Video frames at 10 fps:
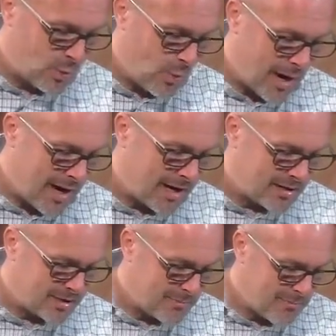a
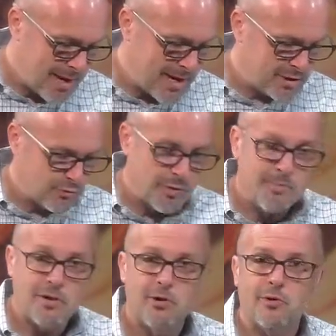wise man's
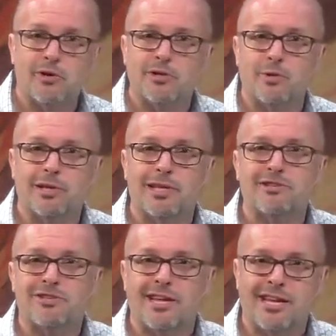rebuke to a
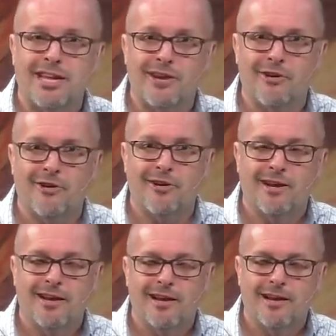listening ear.
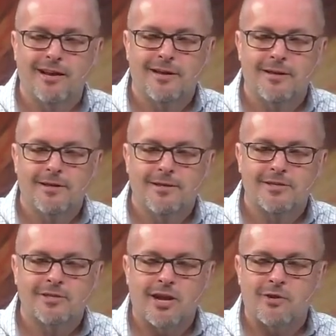
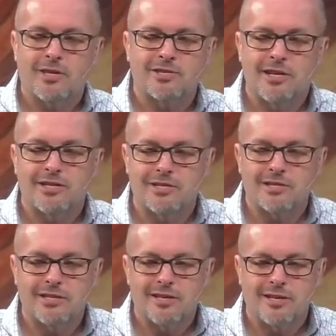So not only as
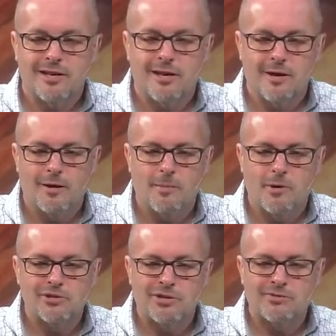a
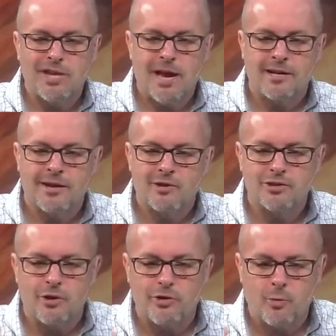person of tact, not only
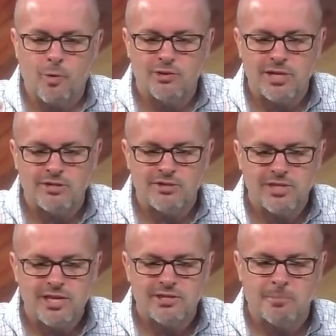are their words in
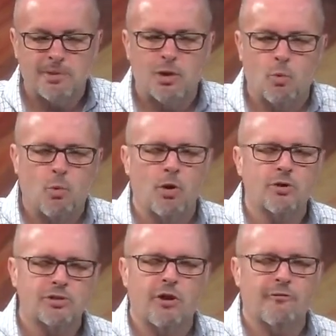season, but their
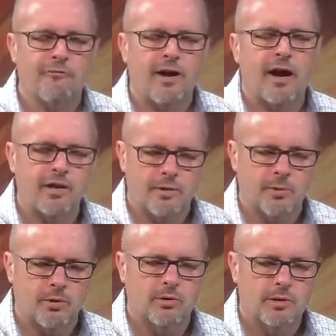words are
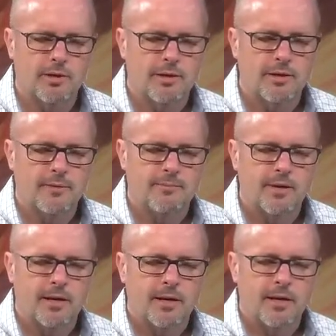valuable.
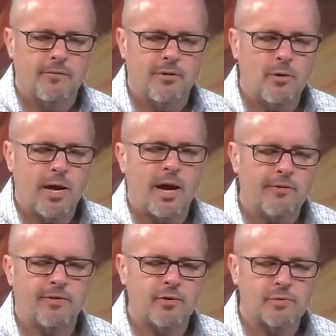If you
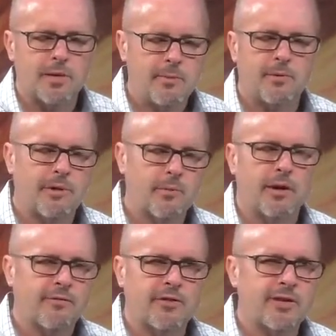have those people that
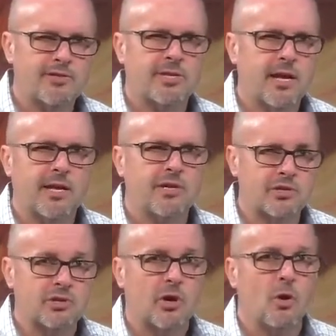whatever they say
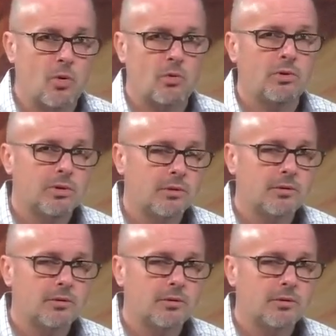is gold,